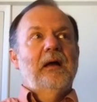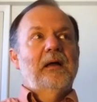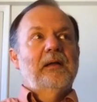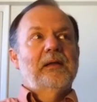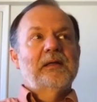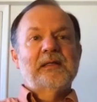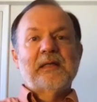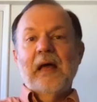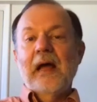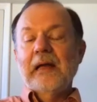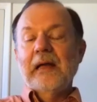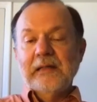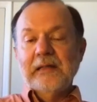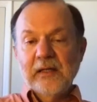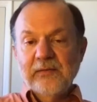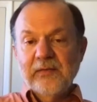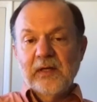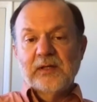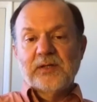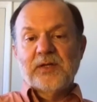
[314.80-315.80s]

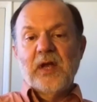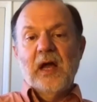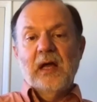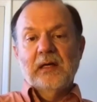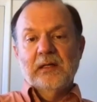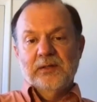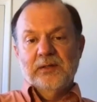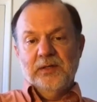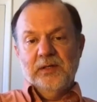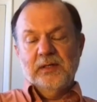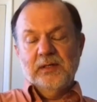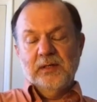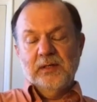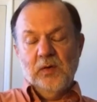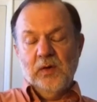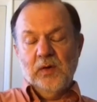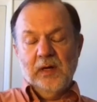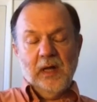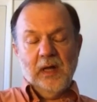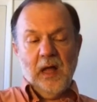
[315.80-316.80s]
scientific challenges in
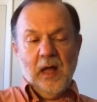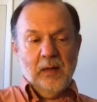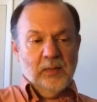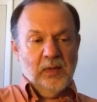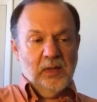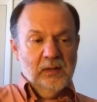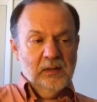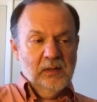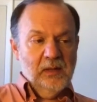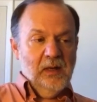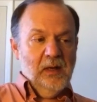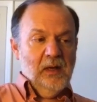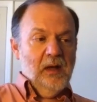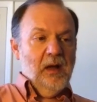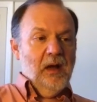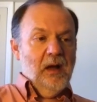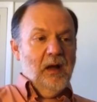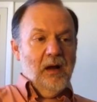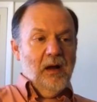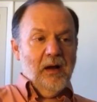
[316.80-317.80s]
origami
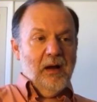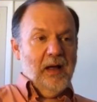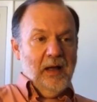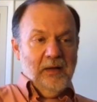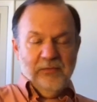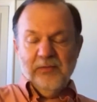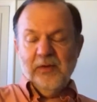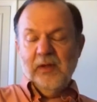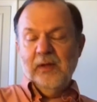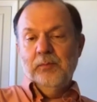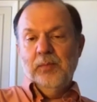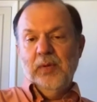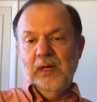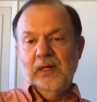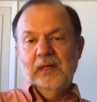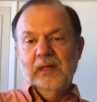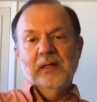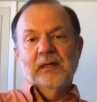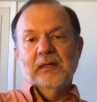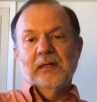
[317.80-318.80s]
are every
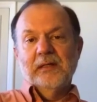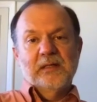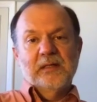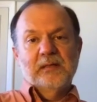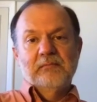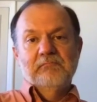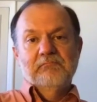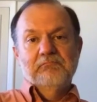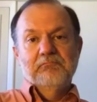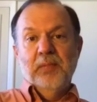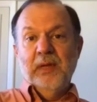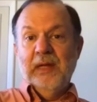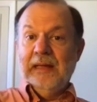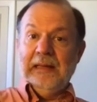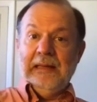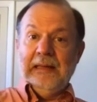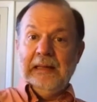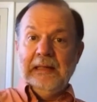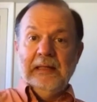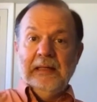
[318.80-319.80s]
bit as
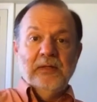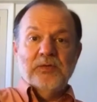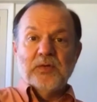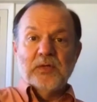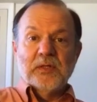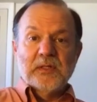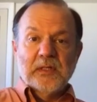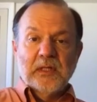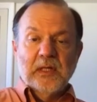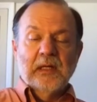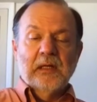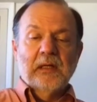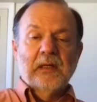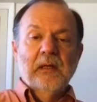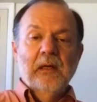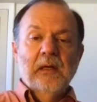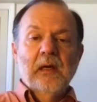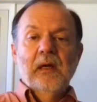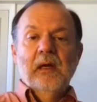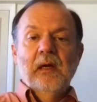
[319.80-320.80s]
big and interesting
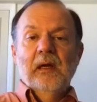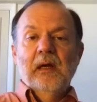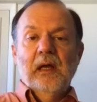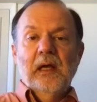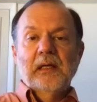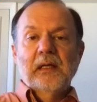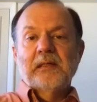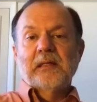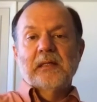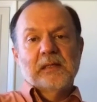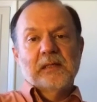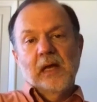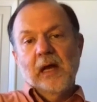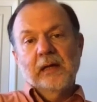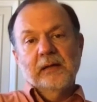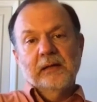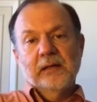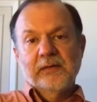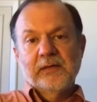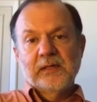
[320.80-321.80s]
as the
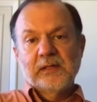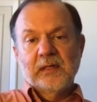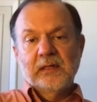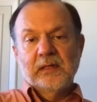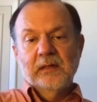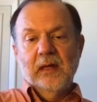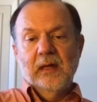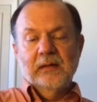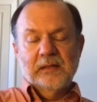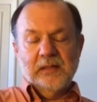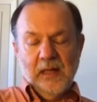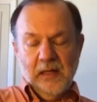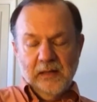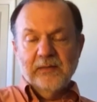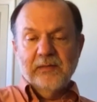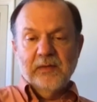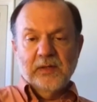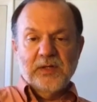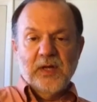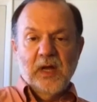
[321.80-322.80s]

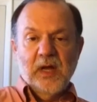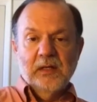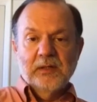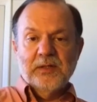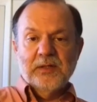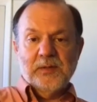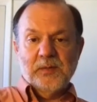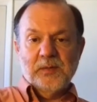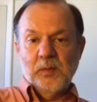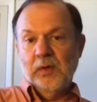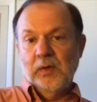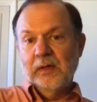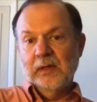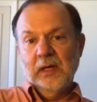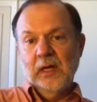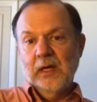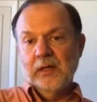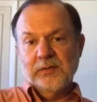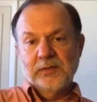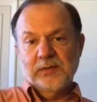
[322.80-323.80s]
scientific challenges were in
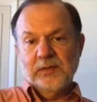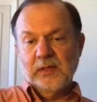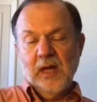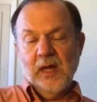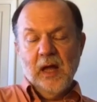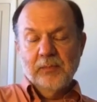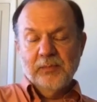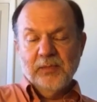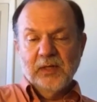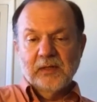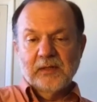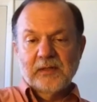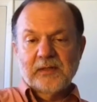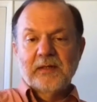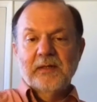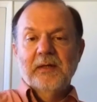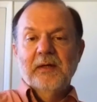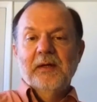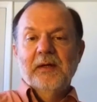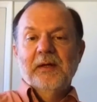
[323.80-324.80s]
lasers and
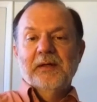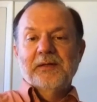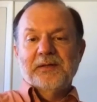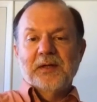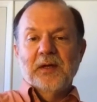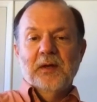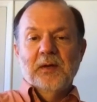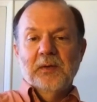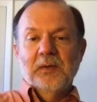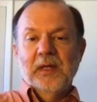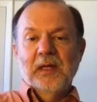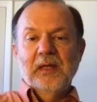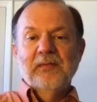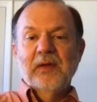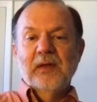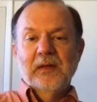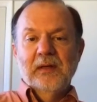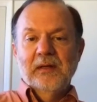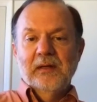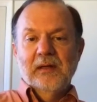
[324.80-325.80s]
optics. So
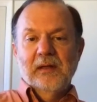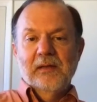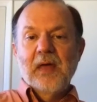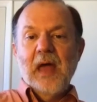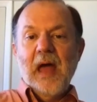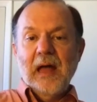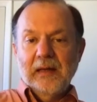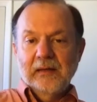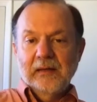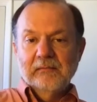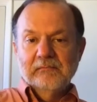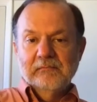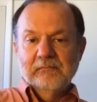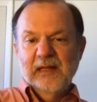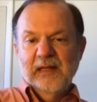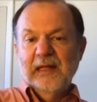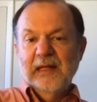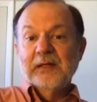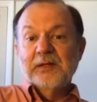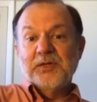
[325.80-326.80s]
even that
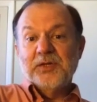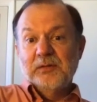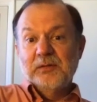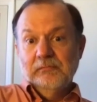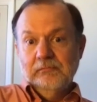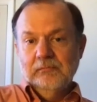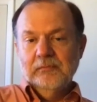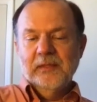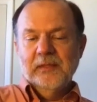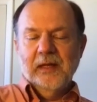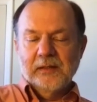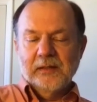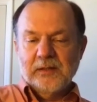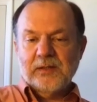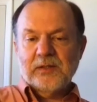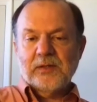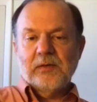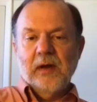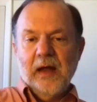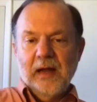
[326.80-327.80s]
itch gets
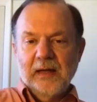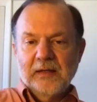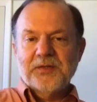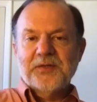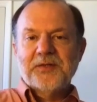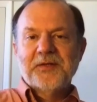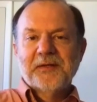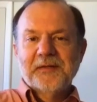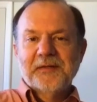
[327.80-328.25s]
scratched.